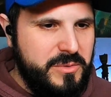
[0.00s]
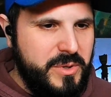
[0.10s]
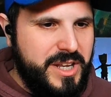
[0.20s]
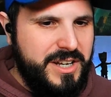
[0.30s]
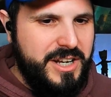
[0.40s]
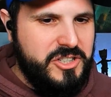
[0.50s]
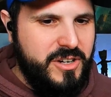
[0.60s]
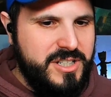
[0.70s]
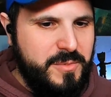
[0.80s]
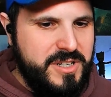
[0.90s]
we cannot
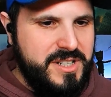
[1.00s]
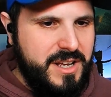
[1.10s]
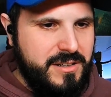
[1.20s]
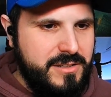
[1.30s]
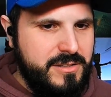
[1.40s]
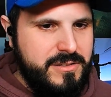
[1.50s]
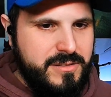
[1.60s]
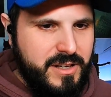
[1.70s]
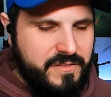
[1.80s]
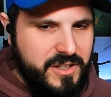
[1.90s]
trust Marcel.
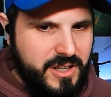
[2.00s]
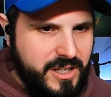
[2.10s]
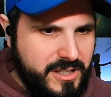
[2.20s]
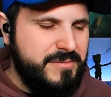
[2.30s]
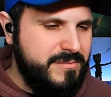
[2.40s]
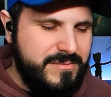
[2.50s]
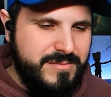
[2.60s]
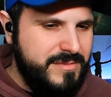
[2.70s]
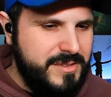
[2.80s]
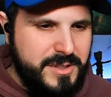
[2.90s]
I feel like. I take
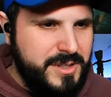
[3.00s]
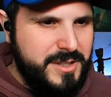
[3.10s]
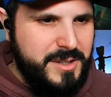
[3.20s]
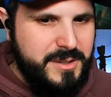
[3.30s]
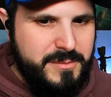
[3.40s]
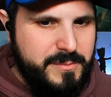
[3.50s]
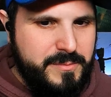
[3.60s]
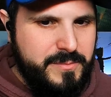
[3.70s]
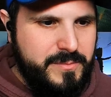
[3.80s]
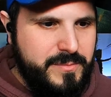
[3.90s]
the dotted line this
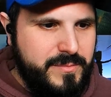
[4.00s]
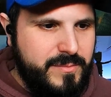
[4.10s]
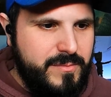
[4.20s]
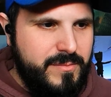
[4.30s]
time.